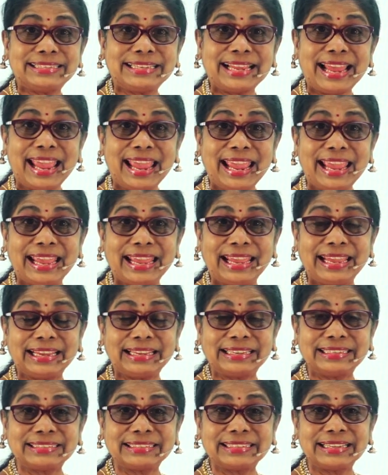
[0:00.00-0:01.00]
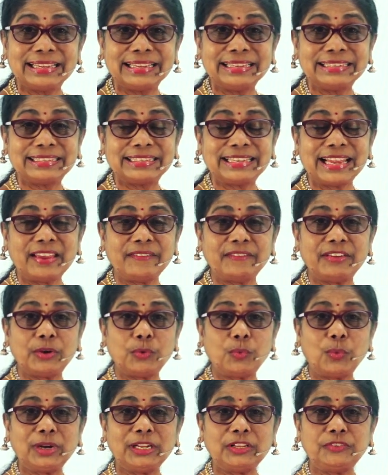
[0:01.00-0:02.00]
6,
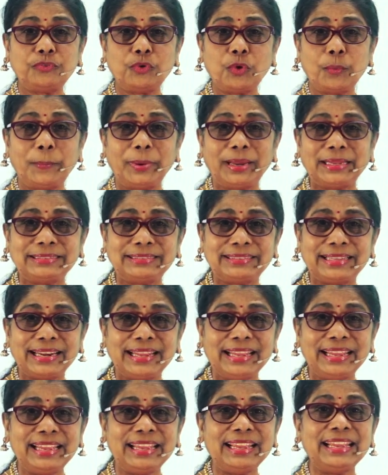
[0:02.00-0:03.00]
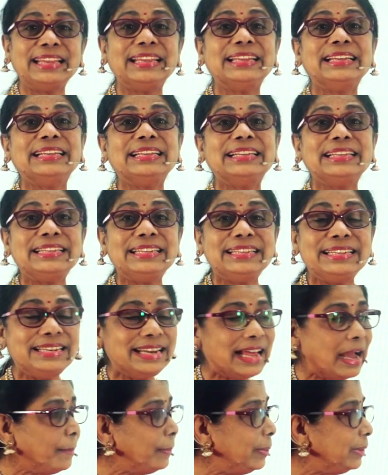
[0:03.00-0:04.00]
7. What is 4 plus 3?
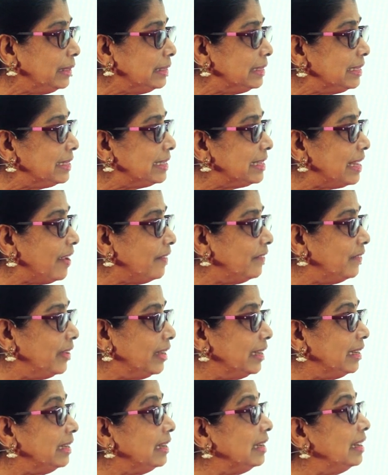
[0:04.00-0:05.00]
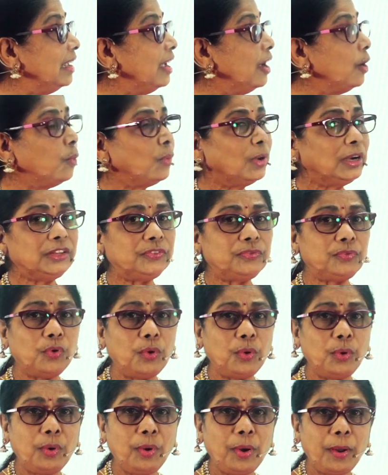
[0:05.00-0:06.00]
Number 7. What is
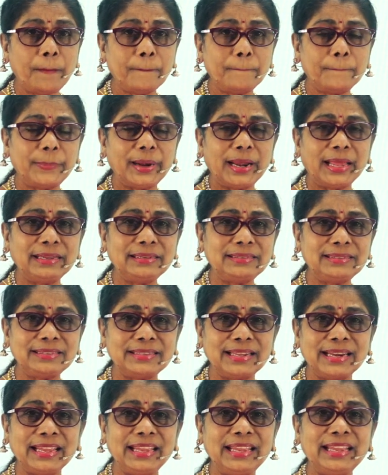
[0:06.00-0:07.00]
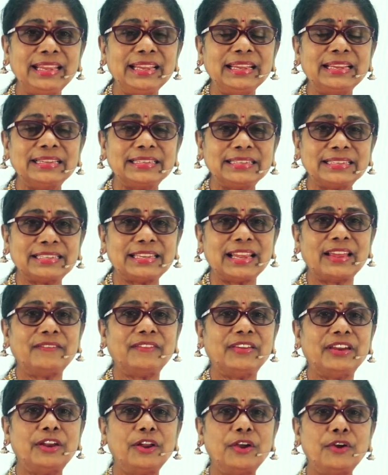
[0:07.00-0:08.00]
4 plus 3?
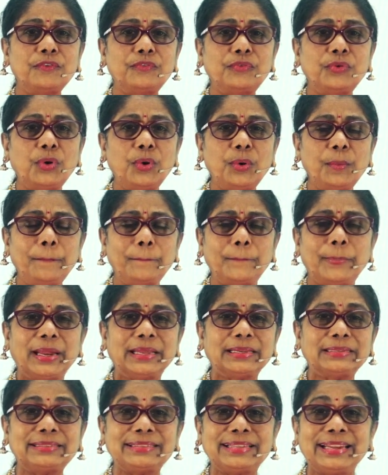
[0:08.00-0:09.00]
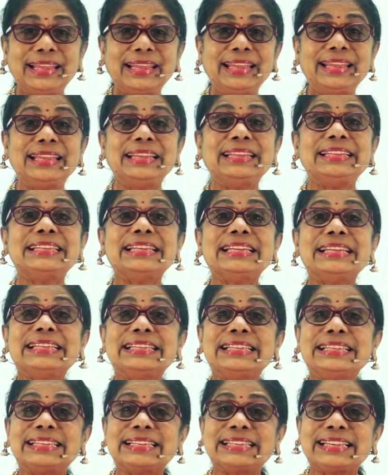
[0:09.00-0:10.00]
7. Plus 3 is
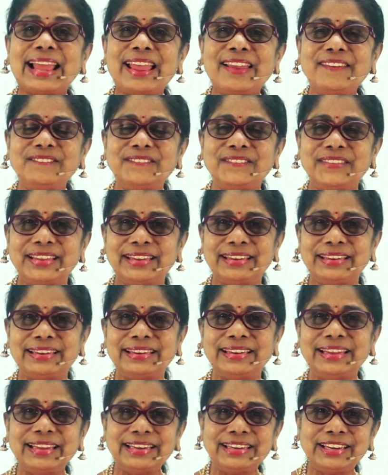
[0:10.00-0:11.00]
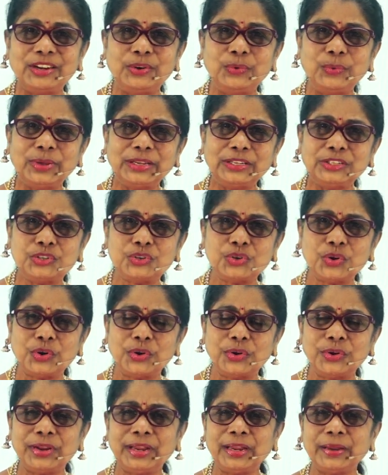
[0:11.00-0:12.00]
7. Did you
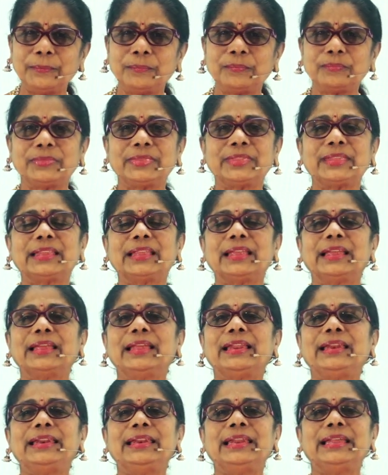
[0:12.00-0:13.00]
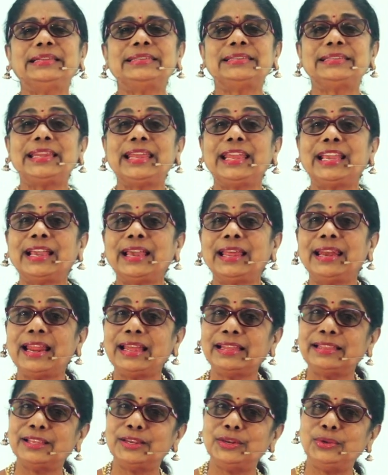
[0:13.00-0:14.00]
enjoy? Let's take
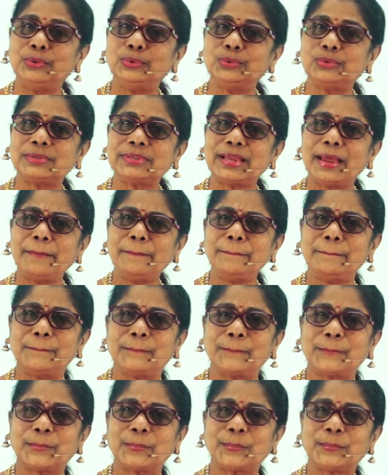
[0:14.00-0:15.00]
another new sum.